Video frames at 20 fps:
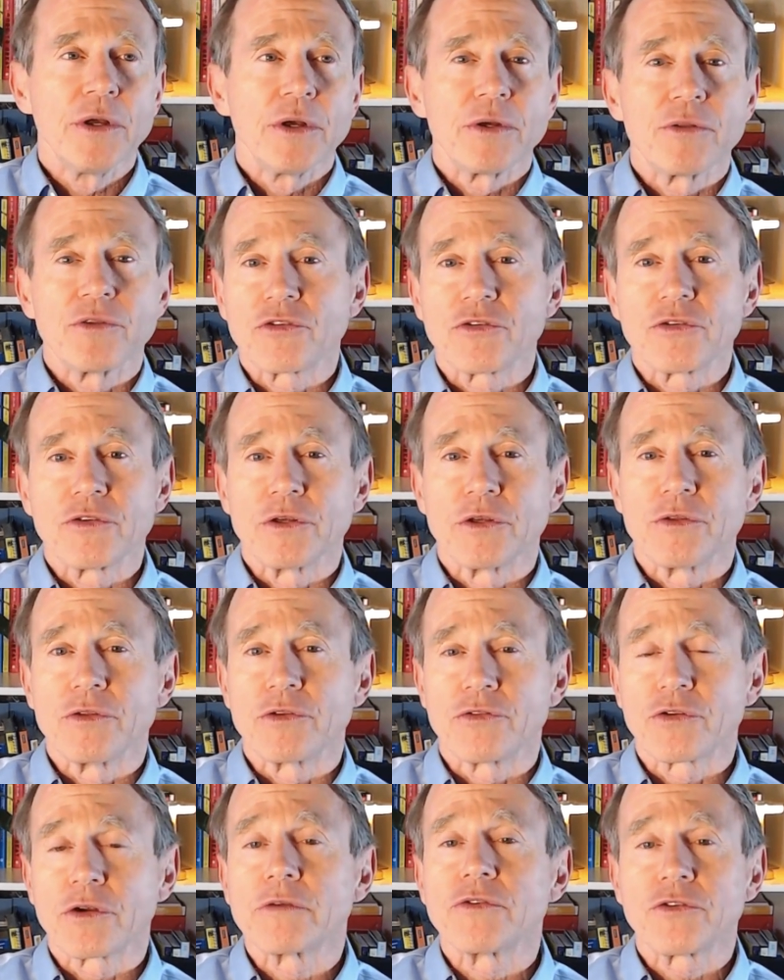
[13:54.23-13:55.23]
the
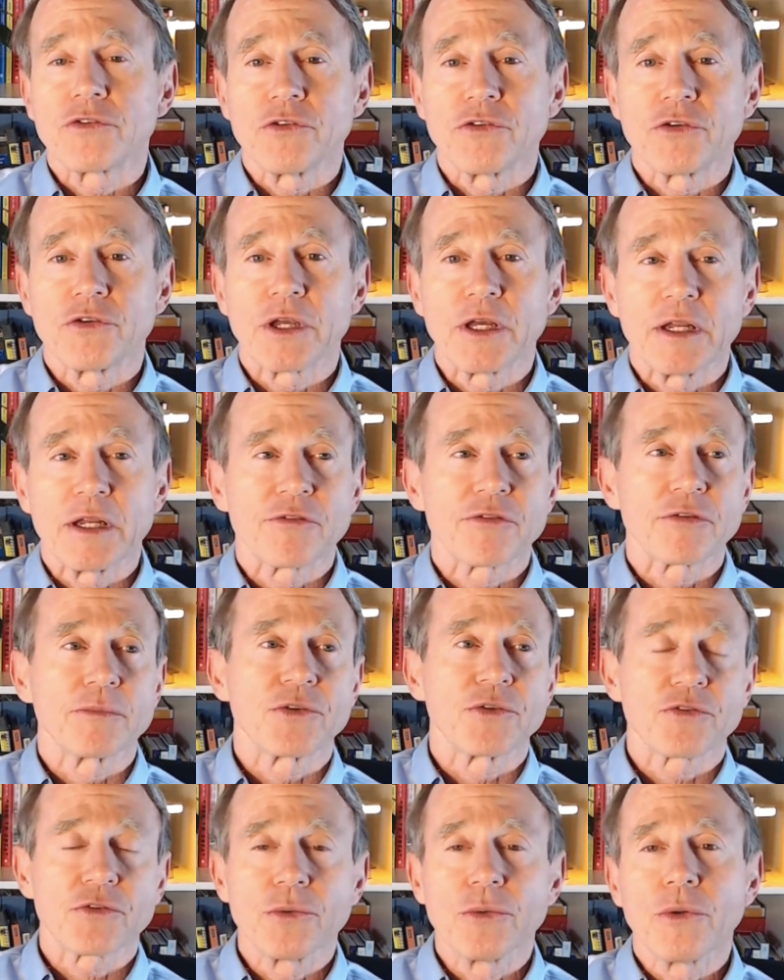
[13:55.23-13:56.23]
services you're getting from the
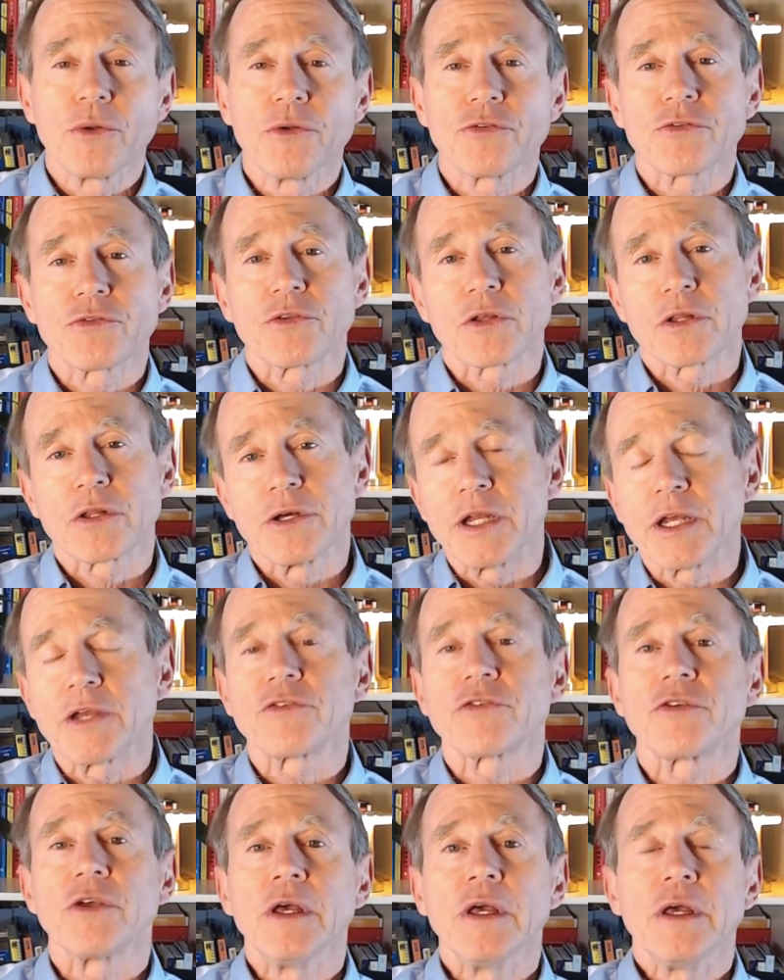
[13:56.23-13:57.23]
schools, the
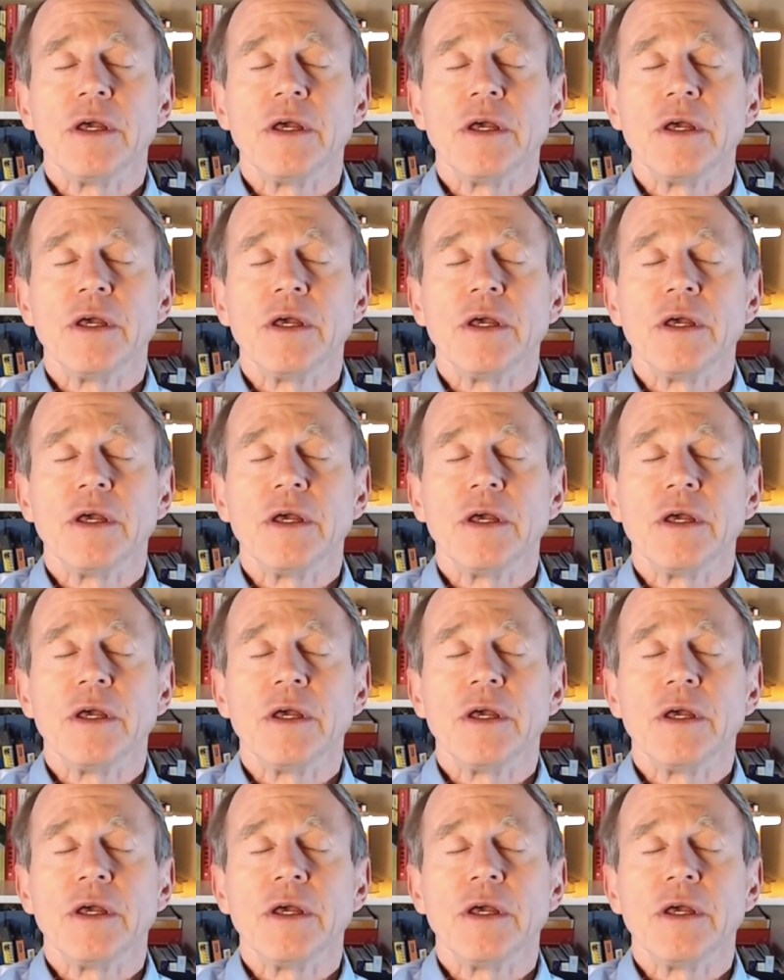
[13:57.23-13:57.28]
clinics,